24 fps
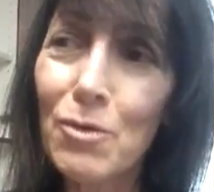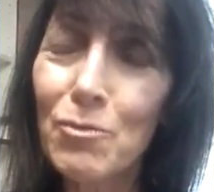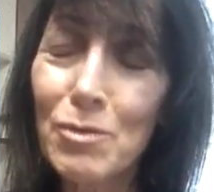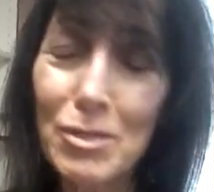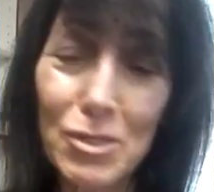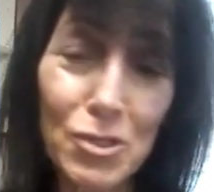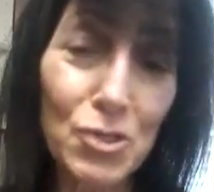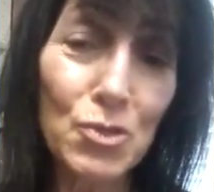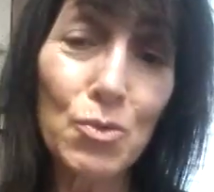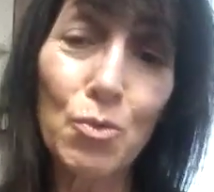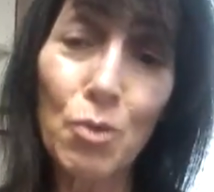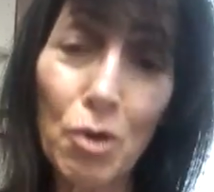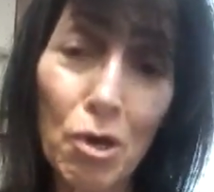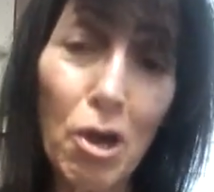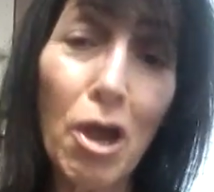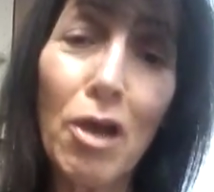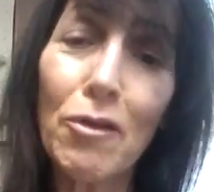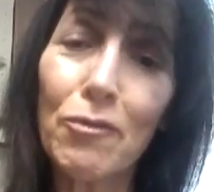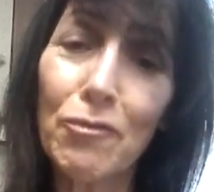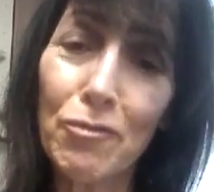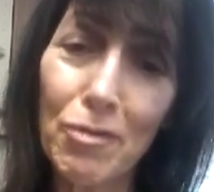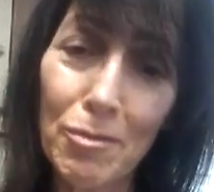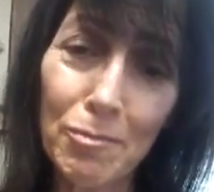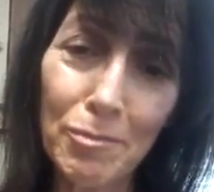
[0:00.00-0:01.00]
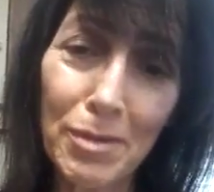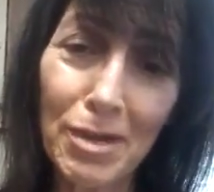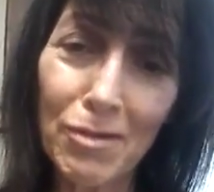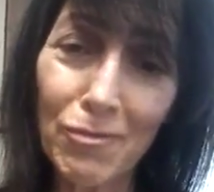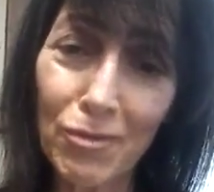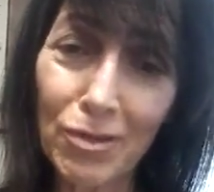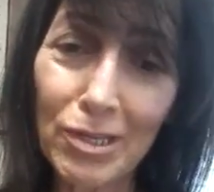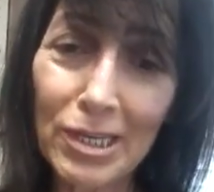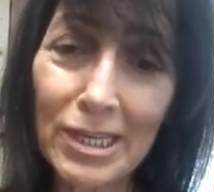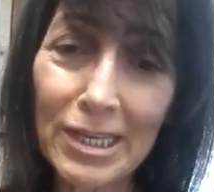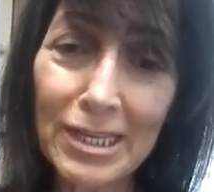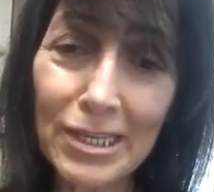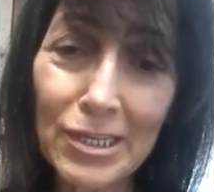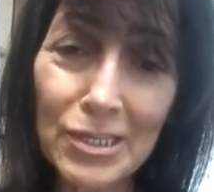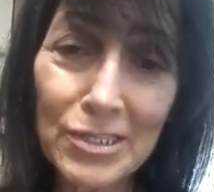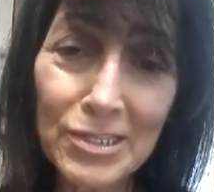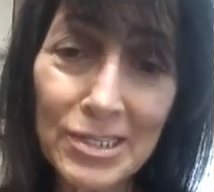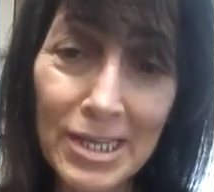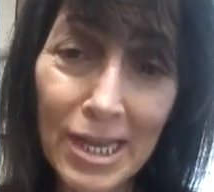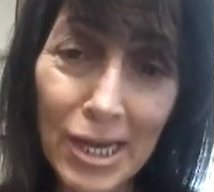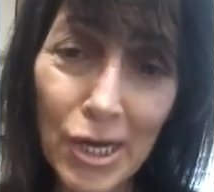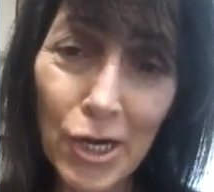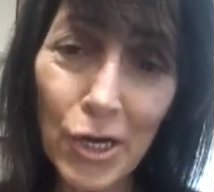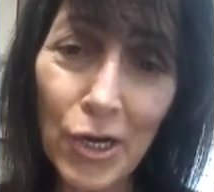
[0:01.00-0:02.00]
which we're all from Beverly
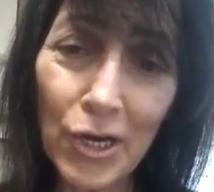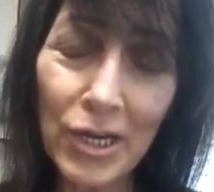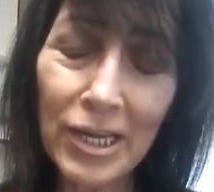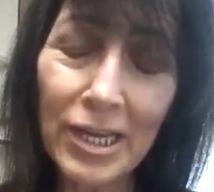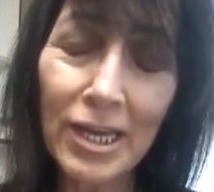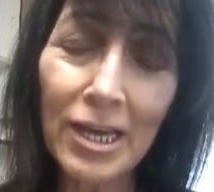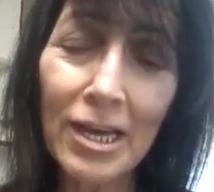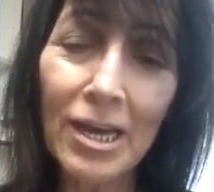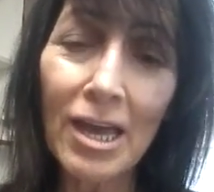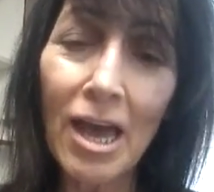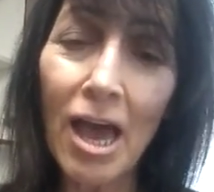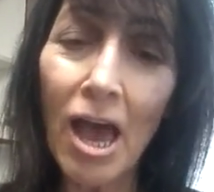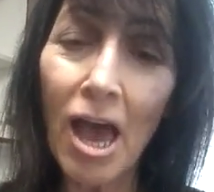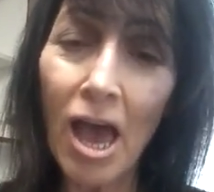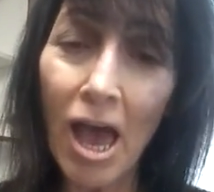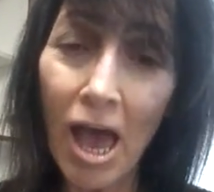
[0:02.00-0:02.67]
Hills area.